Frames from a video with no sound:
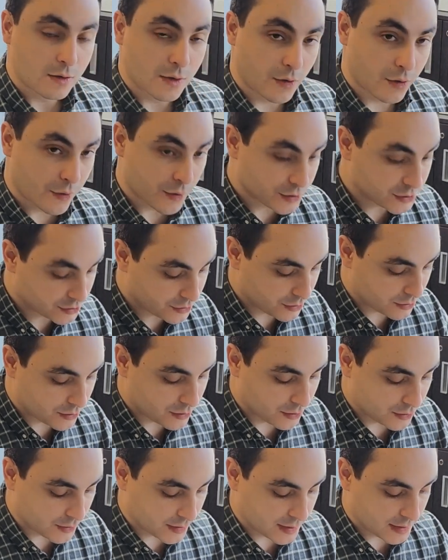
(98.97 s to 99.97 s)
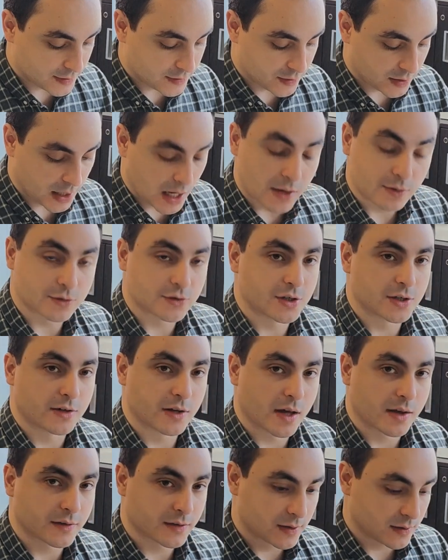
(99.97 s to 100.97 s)
The third circle is energy
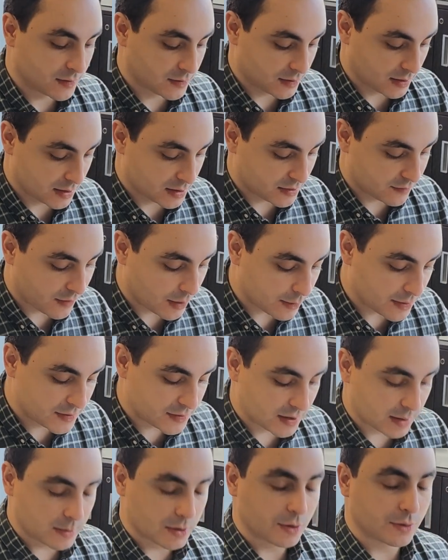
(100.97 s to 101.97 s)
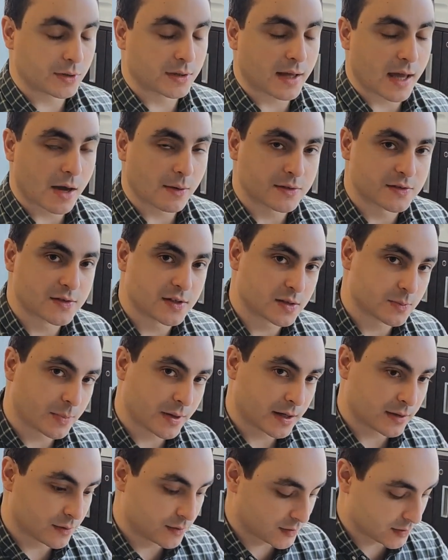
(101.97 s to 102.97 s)
analysis. It's very similar in how it's
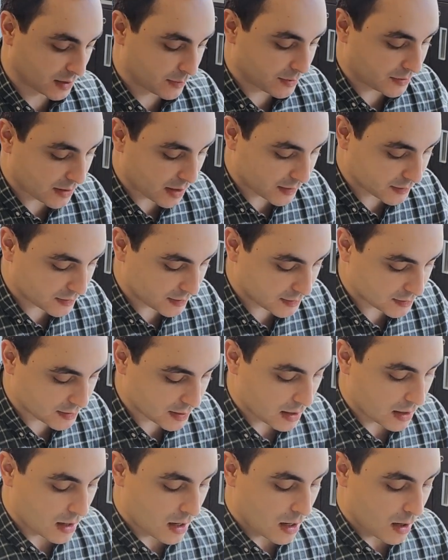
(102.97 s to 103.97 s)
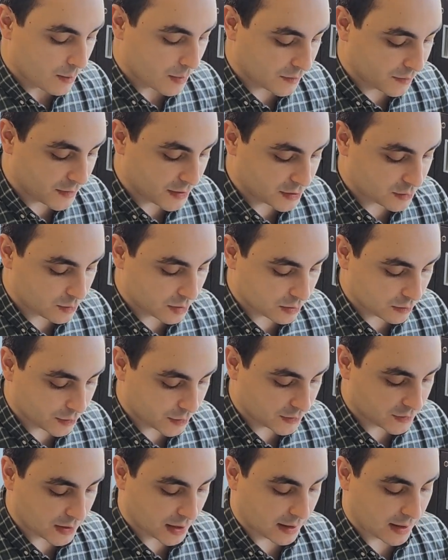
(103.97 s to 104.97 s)
displayed to sleep analysis, but this one
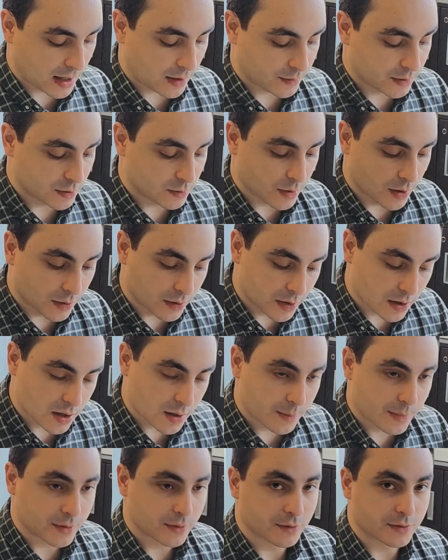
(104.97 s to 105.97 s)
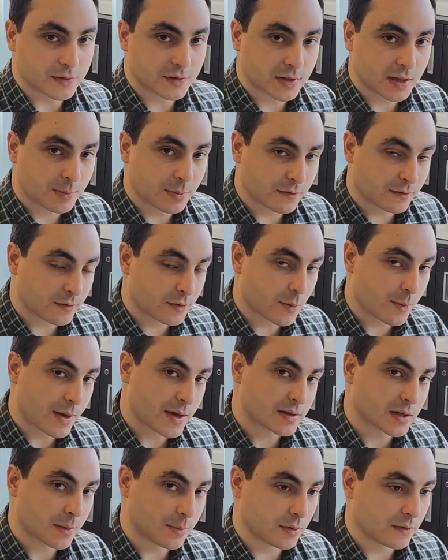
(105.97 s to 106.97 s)
looks at how you woke up, your sleep over the
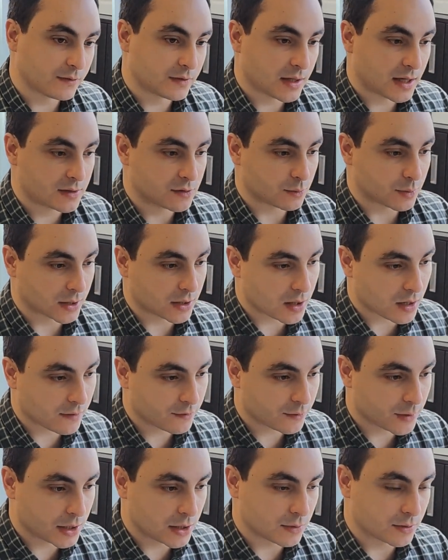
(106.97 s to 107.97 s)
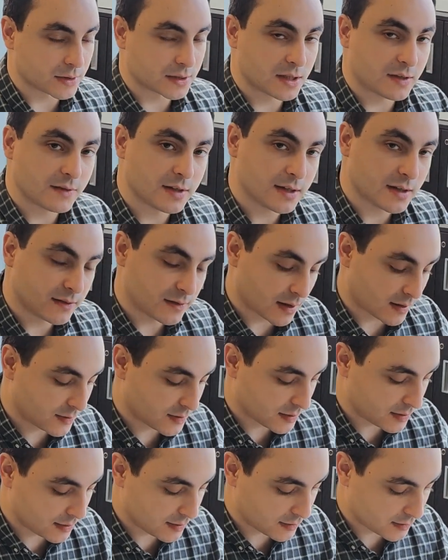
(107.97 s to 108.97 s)
past couple of days, your recovery, your activity
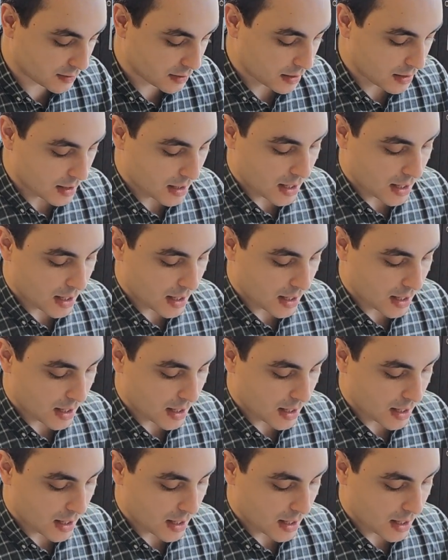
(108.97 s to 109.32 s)
intensities,